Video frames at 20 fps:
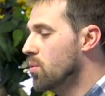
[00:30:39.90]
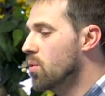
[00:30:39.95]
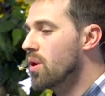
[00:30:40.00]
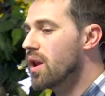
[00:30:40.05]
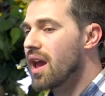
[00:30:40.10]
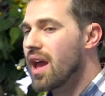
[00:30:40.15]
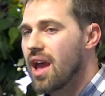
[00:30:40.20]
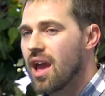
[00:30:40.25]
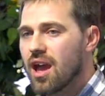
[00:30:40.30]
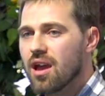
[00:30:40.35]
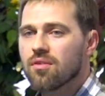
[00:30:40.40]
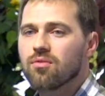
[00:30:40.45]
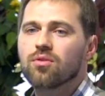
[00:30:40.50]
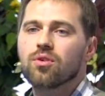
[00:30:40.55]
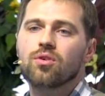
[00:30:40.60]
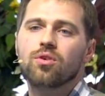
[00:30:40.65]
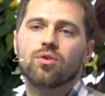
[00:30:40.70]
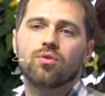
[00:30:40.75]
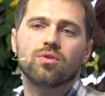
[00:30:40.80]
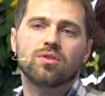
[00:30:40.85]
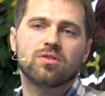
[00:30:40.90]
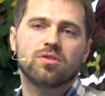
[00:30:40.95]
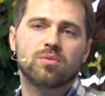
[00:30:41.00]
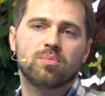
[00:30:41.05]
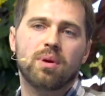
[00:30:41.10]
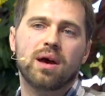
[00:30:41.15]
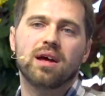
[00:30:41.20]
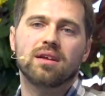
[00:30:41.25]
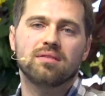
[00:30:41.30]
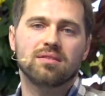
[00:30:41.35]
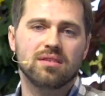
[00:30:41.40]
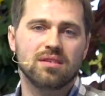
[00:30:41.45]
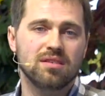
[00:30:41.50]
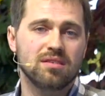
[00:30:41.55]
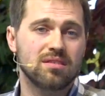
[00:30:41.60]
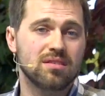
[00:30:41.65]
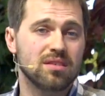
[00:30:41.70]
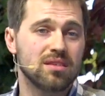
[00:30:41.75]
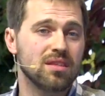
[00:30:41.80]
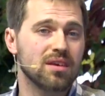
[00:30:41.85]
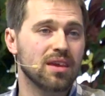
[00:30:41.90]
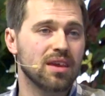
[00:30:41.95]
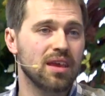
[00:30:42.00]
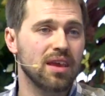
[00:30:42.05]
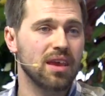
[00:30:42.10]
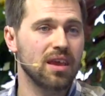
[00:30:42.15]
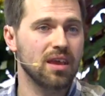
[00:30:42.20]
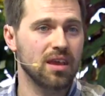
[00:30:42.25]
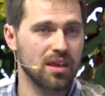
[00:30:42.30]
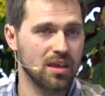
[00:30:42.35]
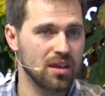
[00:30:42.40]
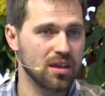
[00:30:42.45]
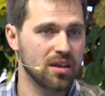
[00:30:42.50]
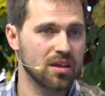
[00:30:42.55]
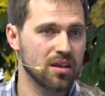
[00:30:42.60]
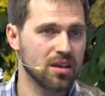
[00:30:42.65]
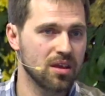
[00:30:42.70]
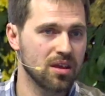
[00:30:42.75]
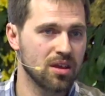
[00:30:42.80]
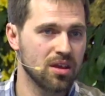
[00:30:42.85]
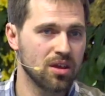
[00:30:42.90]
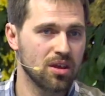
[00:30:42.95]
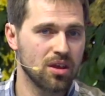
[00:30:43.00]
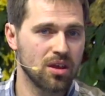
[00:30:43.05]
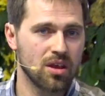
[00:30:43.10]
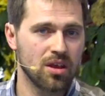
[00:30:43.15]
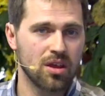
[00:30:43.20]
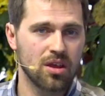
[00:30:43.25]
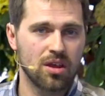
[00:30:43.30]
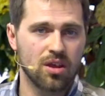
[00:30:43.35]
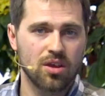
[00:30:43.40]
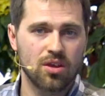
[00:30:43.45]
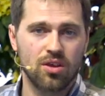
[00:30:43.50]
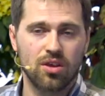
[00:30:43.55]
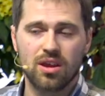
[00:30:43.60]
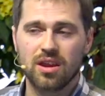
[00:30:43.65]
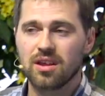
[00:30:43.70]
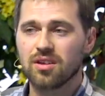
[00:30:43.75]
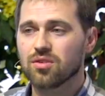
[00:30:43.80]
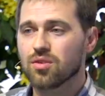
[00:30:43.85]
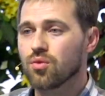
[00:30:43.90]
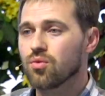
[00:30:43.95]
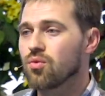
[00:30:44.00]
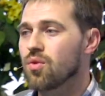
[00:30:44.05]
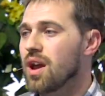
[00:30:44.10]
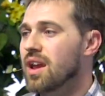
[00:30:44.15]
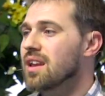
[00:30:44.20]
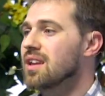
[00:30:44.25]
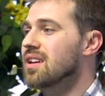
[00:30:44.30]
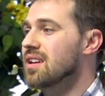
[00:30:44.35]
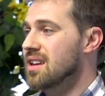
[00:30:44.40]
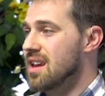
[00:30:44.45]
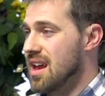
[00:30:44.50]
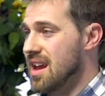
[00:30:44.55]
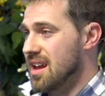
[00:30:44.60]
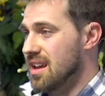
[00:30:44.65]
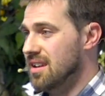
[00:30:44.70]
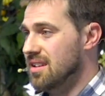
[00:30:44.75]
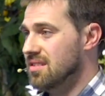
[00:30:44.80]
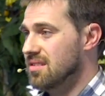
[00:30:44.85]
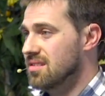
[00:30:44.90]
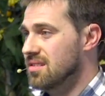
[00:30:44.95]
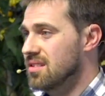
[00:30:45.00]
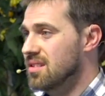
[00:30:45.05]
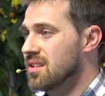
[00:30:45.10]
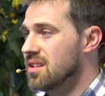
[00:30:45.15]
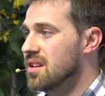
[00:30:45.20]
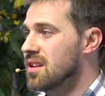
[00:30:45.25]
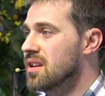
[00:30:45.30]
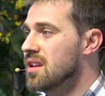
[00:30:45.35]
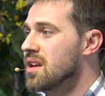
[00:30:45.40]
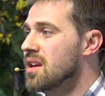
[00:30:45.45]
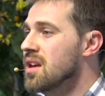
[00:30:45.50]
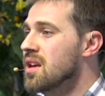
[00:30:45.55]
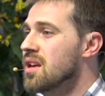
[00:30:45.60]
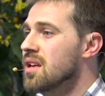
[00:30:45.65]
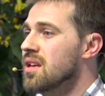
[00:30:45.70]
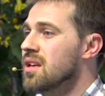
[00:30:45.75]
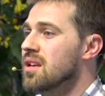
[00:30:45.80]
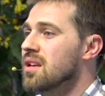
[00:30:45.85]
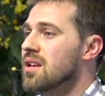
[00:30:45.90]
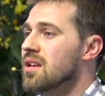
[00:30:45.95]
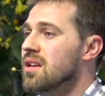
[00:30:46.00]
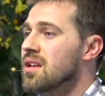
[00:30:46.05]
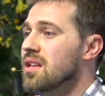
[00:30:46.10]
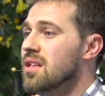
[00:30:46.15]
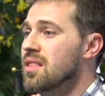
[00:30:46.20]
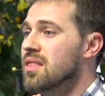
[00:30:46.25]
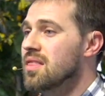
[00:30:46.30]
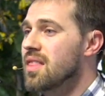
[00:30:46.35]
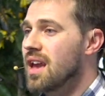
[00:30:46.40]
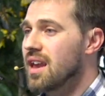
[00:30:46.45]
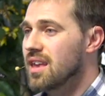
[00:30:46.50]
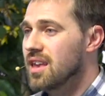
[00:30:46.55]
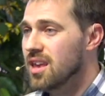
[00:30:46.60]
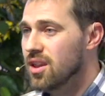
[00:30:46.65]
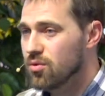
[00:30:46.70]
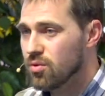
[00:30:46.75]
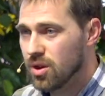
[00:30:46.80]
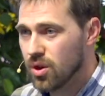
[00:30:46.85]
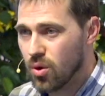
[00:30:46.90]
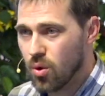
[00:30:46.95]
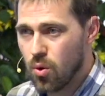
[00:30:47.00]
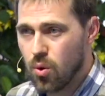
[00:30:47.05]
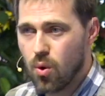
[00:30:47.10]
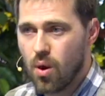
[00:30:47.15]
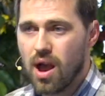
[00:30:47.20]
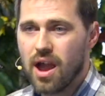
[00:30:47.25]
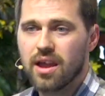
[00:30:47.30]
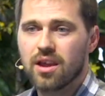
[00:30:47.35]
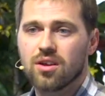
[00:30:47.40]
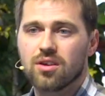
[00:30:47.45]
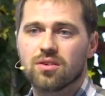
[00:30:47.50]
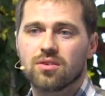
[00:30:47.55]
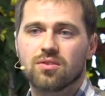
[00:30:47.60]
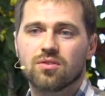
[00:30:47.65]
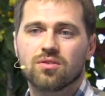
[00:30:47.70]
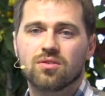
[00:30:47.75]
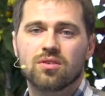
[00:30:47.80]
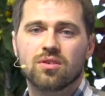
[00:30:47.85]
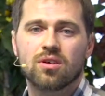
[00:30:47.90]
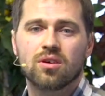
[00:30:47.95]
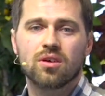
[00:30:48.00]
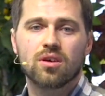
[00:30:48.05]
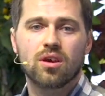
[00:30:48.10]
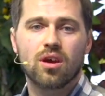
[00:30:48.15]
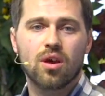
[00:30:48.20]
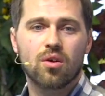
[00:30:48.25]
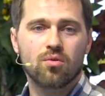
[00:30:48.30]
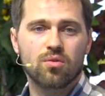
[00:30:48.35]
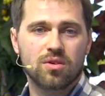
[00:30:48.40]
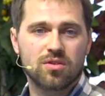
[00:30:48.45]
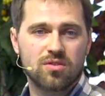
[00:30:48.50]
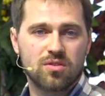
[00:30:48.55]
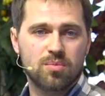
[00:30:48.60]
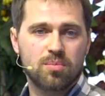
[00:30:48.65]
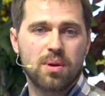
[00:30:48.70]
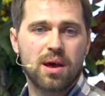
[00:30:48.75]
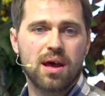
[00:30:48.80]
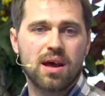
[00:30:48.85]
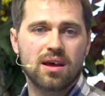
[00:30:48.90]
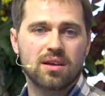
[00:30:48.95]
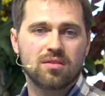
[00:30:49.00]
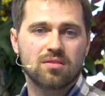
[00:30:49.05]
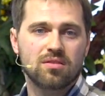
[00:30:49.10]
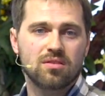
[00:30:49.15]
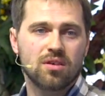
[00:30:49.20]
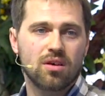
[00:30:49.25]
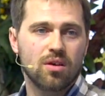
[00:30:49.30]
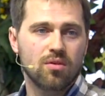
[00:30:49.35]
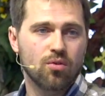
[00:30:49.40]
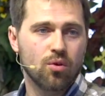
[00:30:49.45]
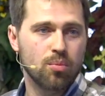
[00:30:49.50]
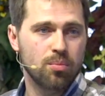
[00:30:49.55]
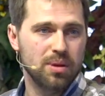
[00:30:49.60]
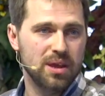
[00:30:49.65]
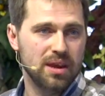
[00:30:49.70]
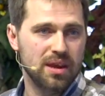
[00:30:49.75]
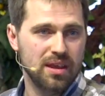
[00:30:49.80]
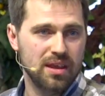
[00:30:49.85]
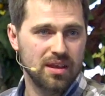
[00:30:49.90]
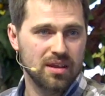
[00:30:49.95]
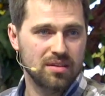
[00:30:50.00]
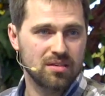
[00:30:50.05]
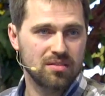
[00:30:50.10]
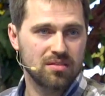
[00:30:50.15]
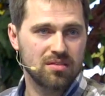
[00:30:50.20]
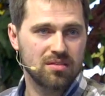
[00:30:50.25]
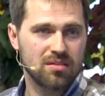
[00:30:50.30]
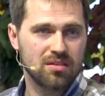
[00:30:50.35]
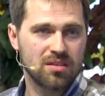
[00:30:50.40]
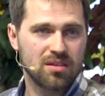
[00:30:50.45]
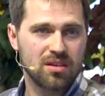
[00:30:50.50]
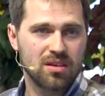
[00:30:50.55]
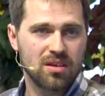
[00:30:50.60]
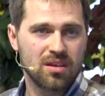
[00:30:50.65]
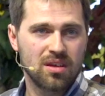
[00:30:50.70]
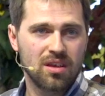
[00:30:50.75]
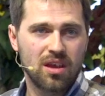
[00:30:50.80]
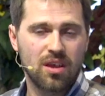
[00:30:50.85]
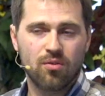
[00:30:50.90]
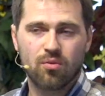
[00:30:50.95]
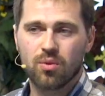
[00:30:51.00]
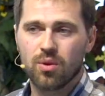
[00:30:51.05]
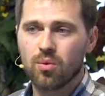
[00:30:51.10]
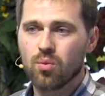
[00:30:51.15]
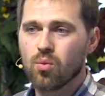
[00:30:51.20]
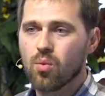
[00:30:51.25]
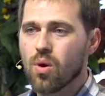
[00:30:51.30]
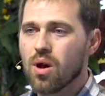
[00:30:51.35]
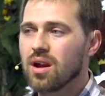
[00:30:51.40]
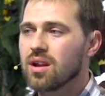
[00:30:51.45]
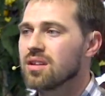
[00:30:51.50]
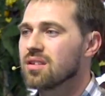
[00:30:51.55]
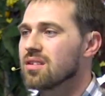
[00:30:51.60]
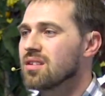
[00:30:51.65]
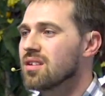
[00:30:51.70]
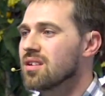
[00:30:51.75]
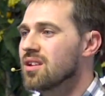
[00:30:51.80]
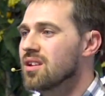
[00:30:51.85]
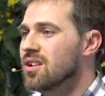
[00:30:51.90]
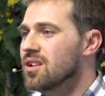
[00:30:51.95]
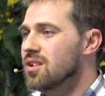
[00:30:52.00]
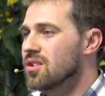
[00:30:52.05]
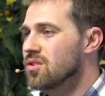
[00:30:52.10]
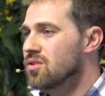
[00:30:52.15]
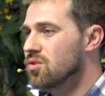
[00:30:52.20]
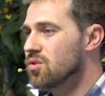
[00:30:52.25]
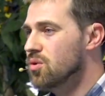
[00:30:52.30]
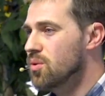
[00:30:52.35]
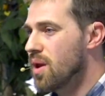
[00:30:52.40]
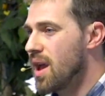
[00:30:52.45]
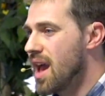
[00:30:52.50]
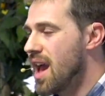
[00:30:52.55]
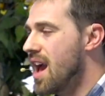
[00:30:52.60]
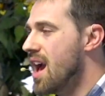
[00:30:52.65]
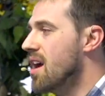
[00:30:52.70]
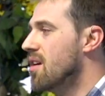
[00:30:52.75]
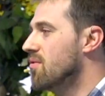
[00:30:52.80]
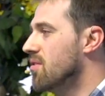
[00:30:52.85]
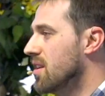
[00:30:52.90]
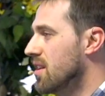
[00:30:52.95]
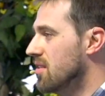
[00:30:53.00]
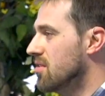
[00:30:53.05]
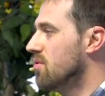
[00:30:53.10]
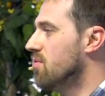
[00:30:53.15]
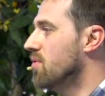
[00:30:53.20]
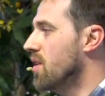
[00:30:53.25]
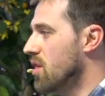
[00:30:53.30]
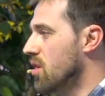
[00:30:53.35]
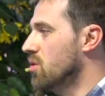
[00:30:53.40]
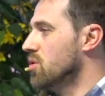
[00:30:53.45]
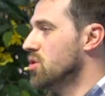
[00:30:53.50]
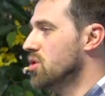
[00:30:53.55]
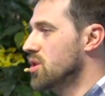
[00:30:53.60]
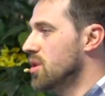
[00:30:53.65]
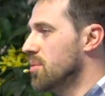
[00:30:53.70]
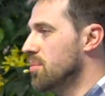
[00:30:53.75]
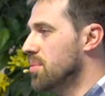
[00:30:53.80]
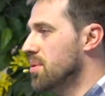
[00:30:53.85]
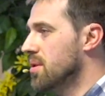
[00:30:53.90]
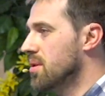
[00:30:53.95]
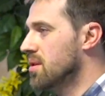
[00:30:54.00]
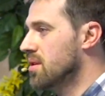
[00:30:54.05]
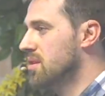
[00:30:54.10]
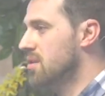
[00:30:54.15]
Whatever your response is to the King, you need to recognize that he requires a response of obedience if we want to have his fellowship.